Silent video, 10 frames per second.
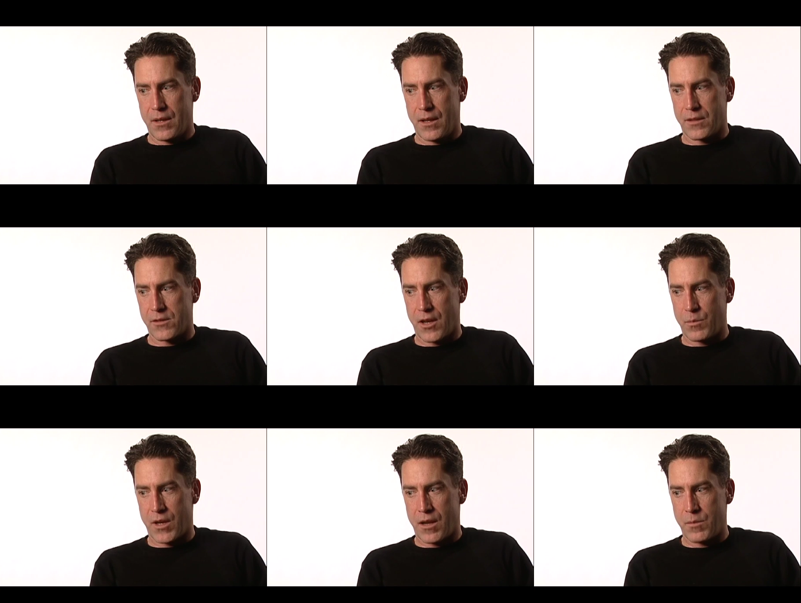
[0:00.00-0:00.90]
at the
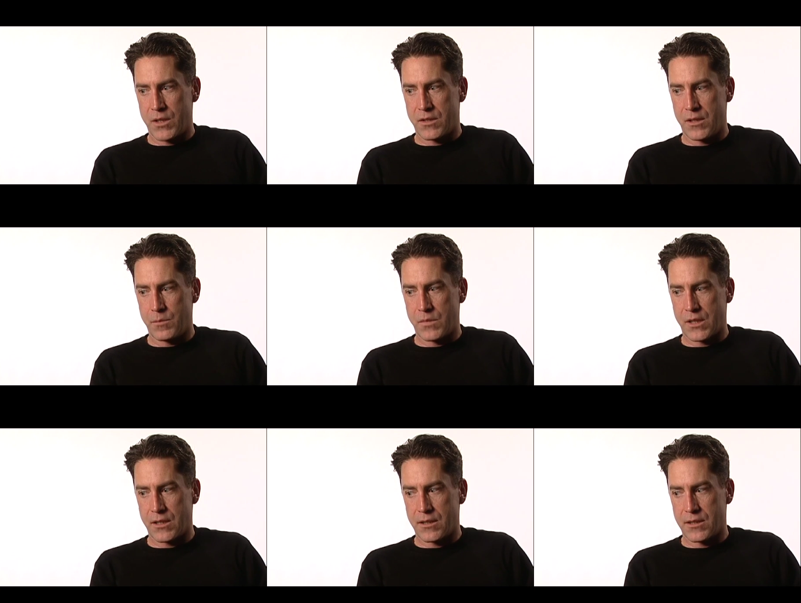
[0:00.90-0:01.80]
same time, it seems
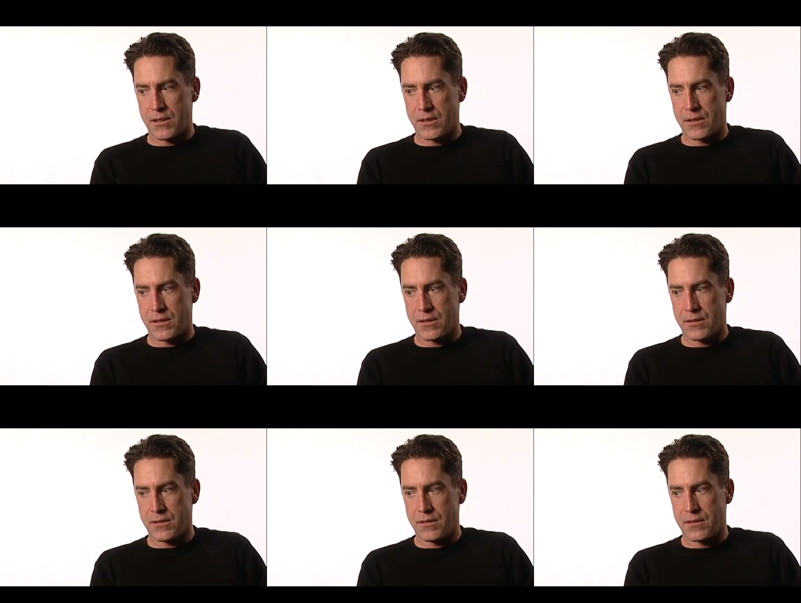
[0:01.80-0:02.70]
like
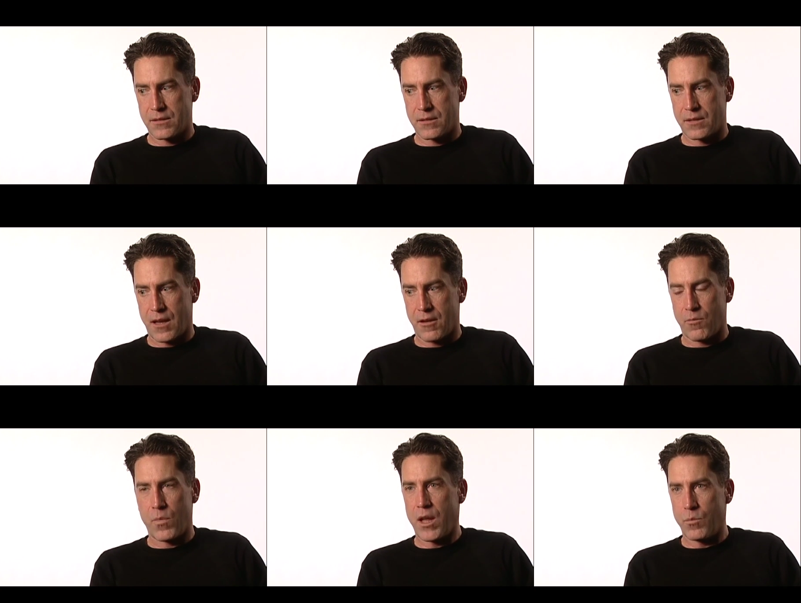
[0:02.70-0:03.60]
uh, I have
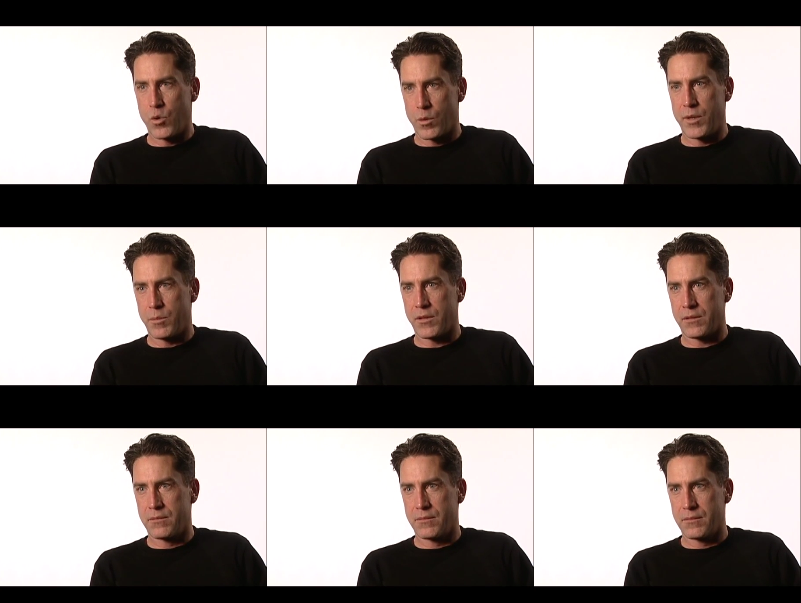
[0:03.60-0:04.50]
met more
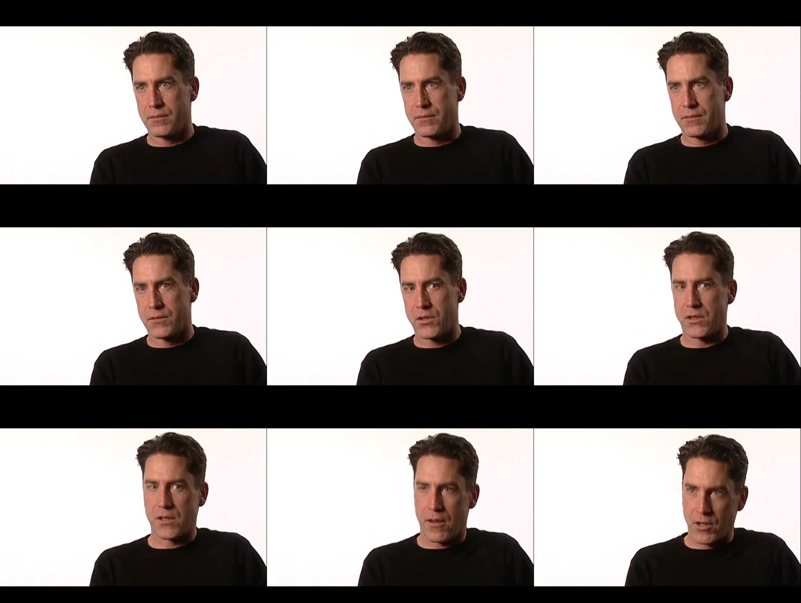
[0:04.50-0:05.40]
people
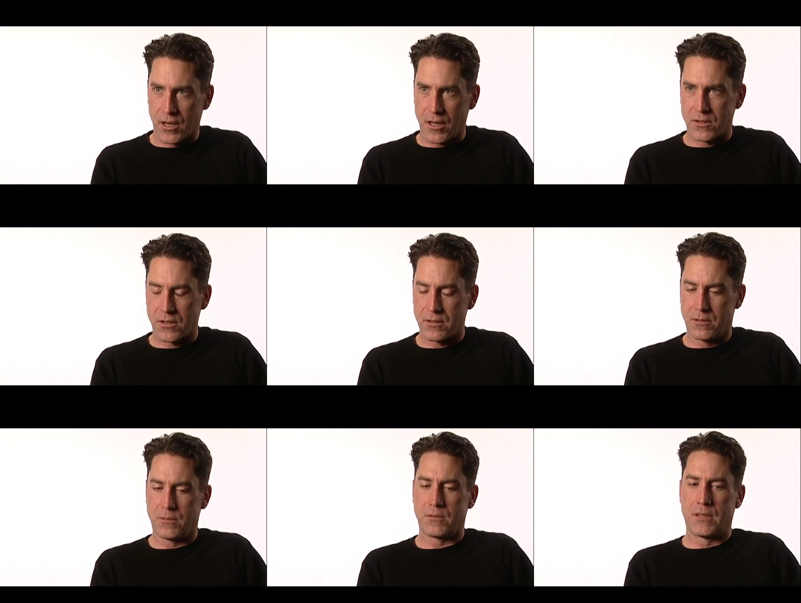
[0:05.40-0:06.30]
since having cancer
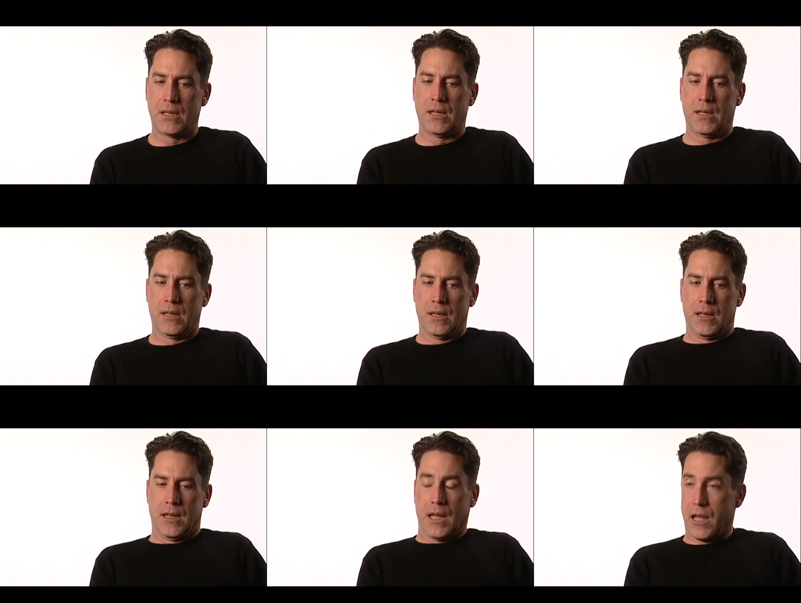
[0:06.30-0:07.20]
who
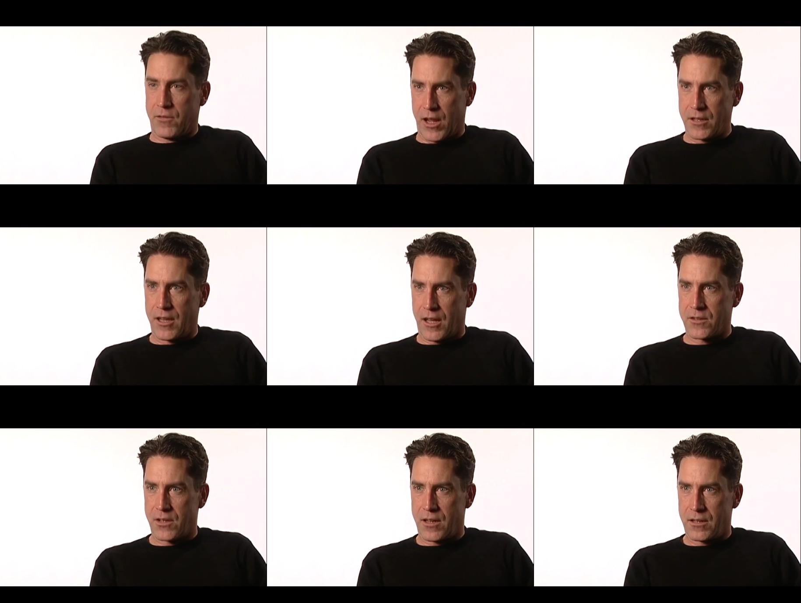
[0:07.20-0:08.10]
have had
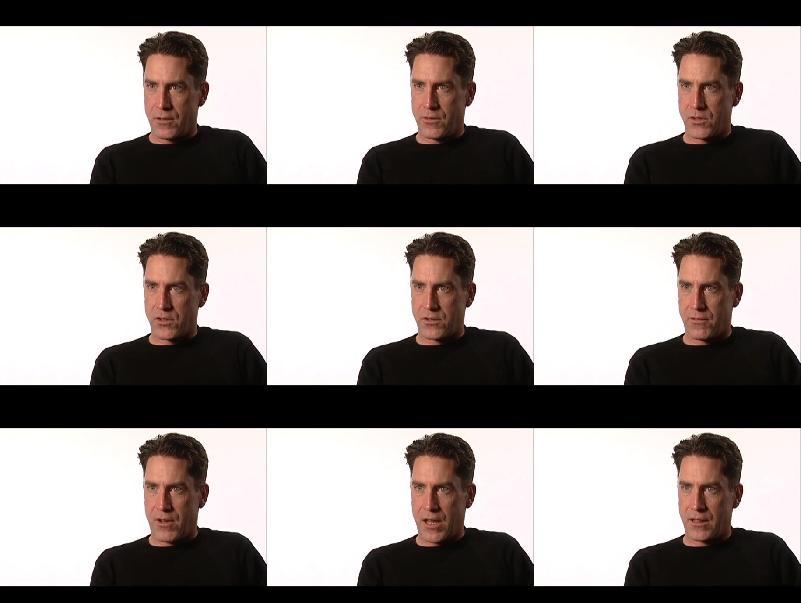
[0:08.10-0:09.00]
cancer. I don't know if it's just
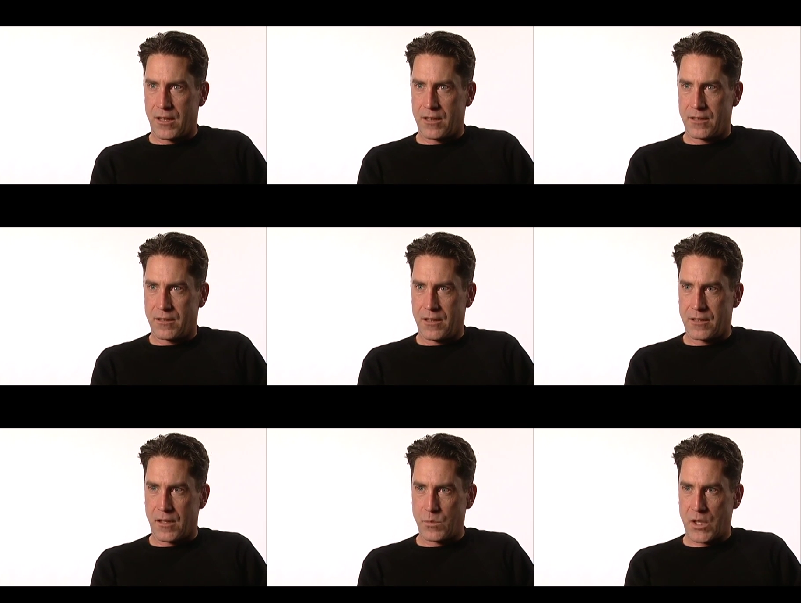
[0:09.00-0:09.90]
the fact that it,
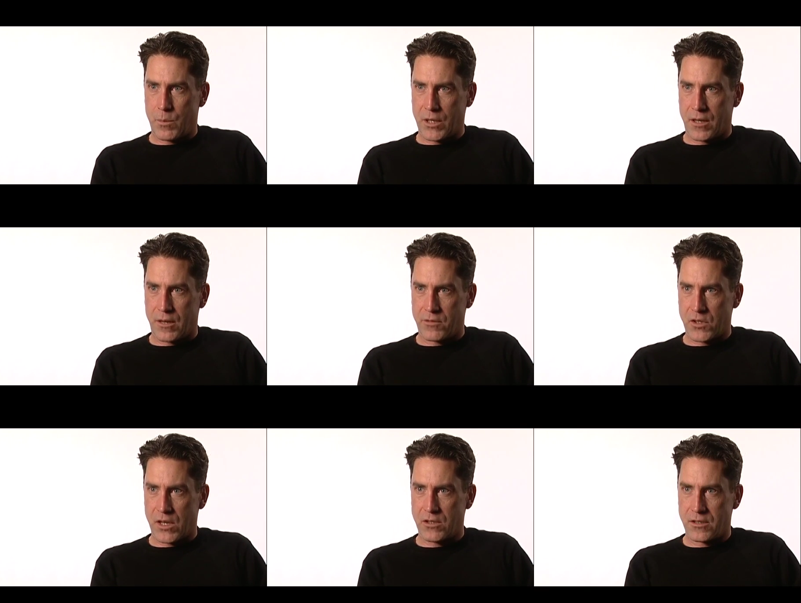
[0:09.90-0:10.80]
it comes up in
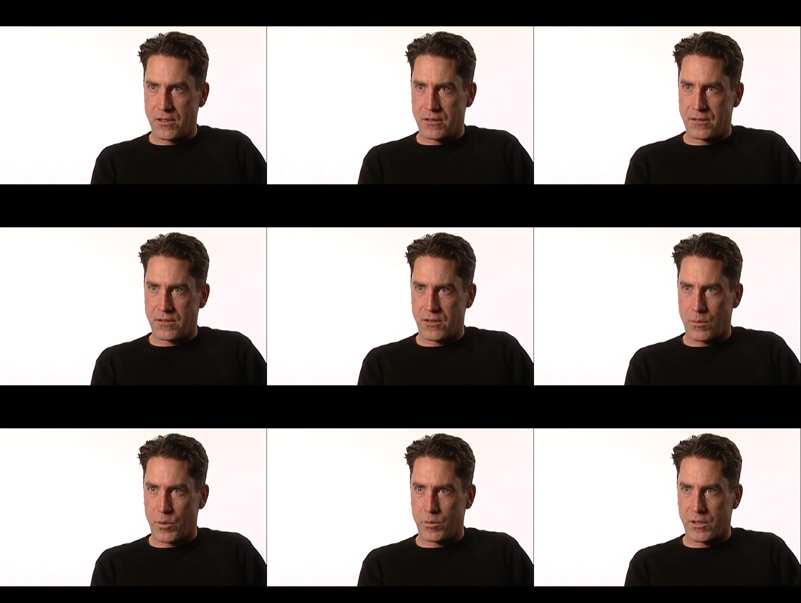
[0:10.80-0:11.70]
conversation and
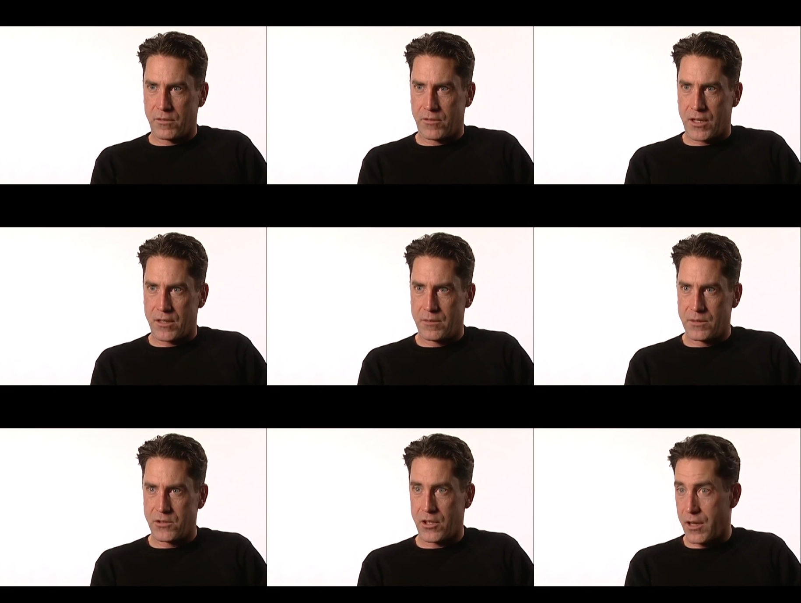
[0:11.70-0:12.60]
someone will confide,
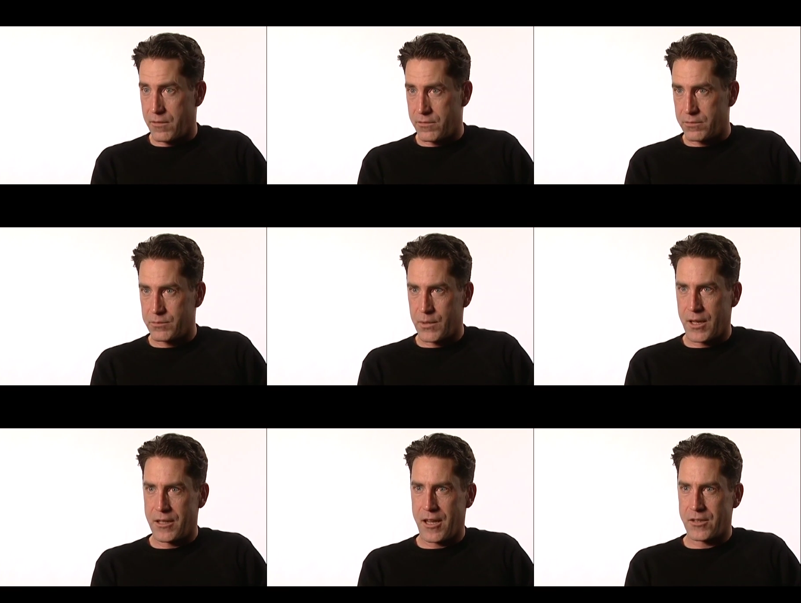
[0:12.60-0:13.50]
well, gee, I've
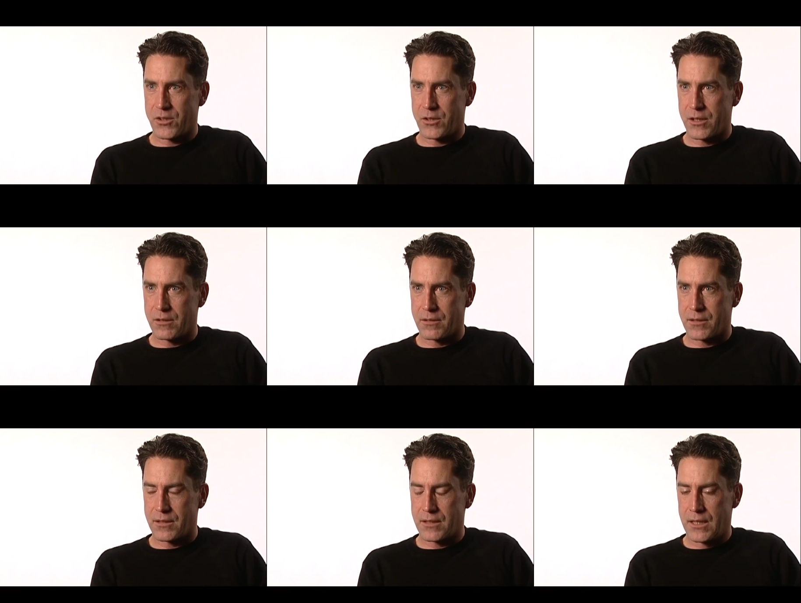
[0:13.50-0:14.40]
had cancer too.
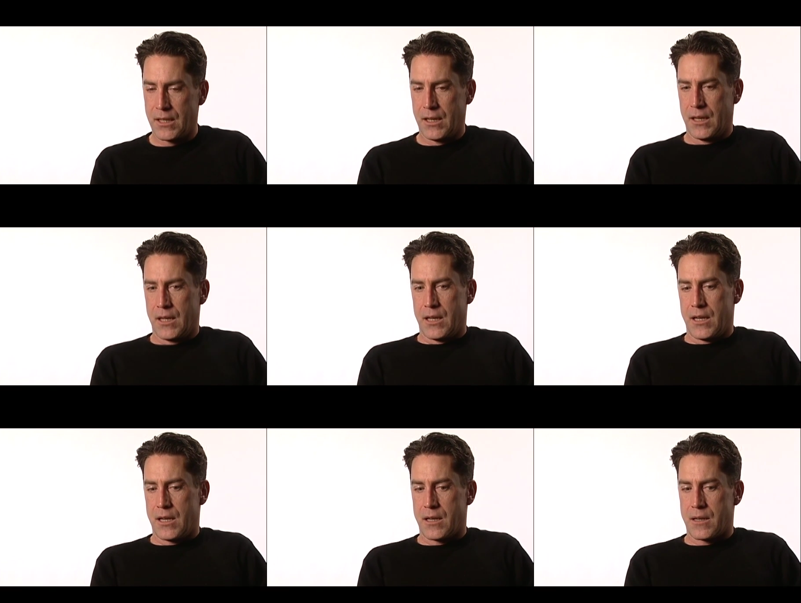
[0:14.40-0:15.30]
And
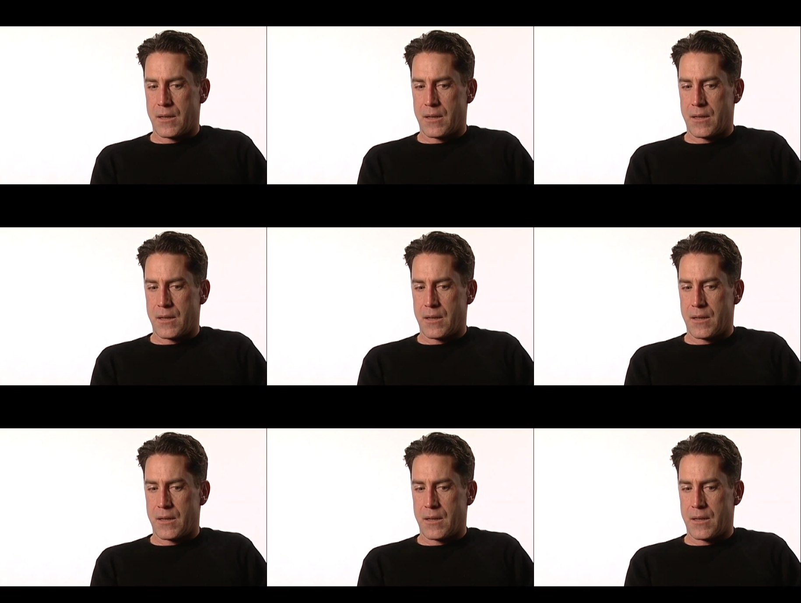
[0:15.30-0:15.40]
uh,